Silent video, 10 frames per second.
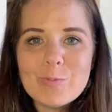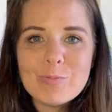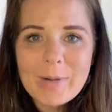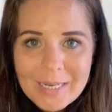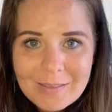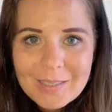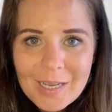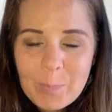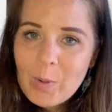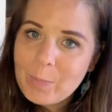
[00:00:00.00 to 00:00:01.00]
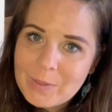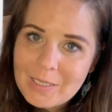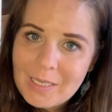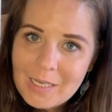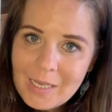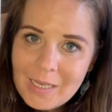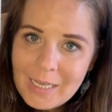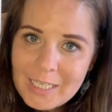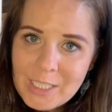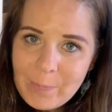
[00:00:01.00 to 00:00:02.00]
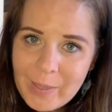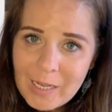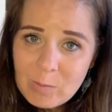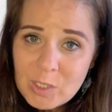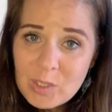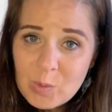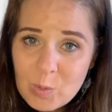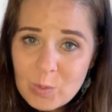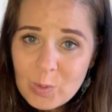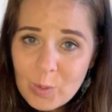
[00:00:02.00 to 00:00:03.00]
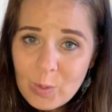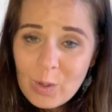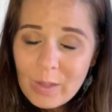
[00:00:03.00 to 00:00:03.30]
rent a property in Japan, which is also